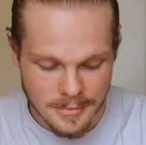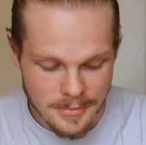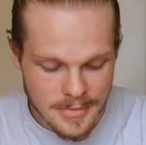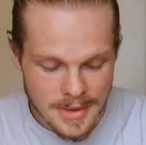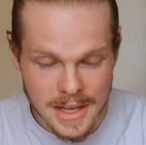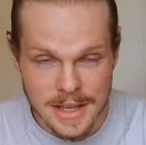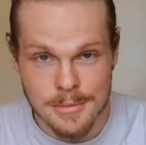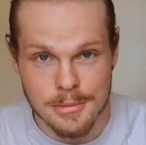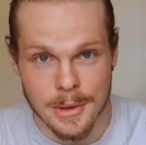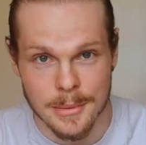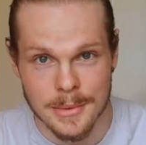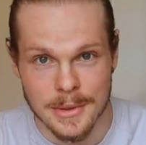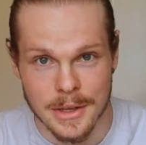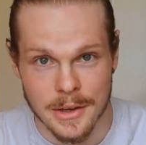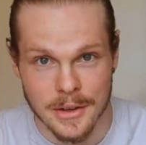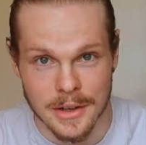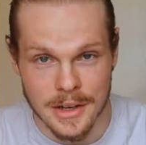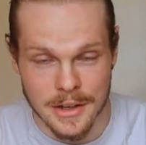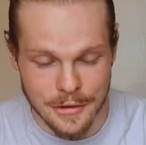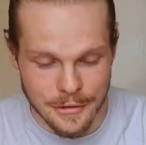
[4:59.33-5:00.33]
it's probably
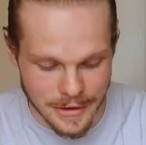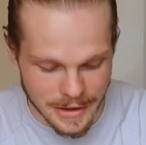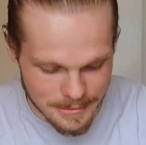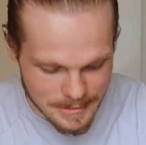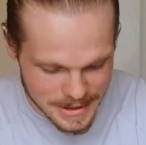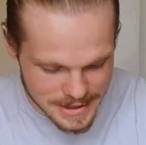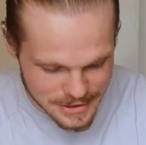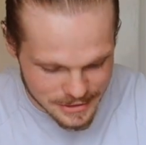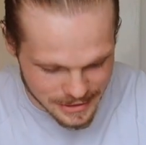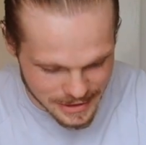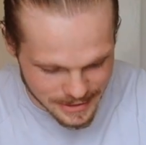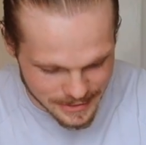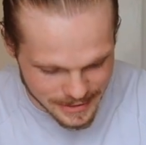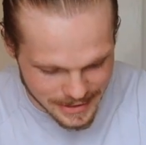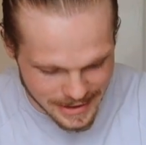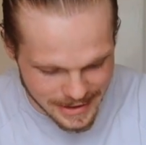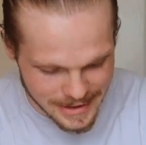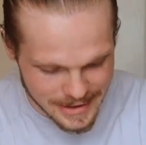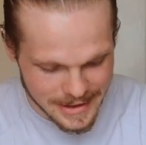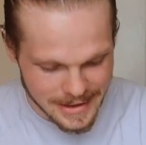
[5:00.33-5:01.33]
not going to fit me straight
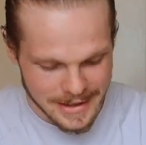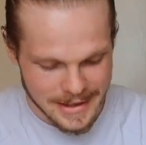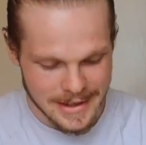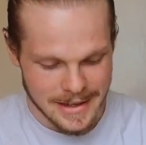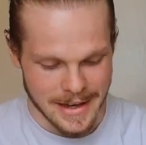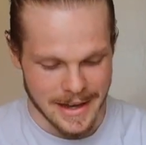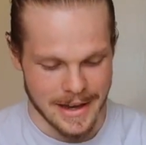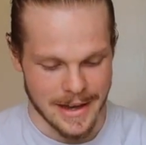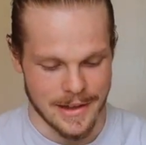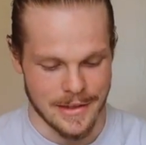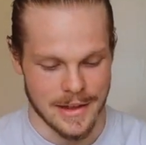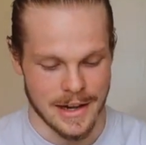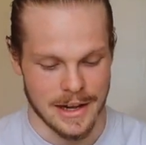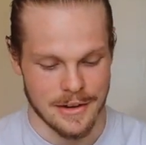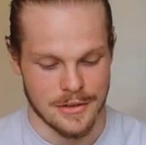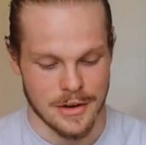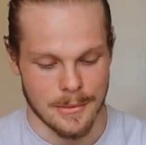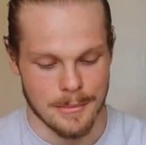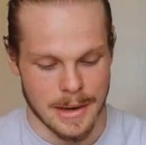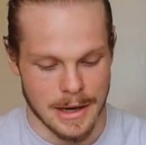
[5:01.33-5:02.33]
away. Then
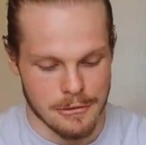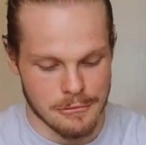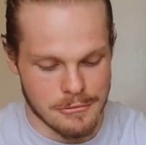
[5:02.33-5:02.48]
I've got my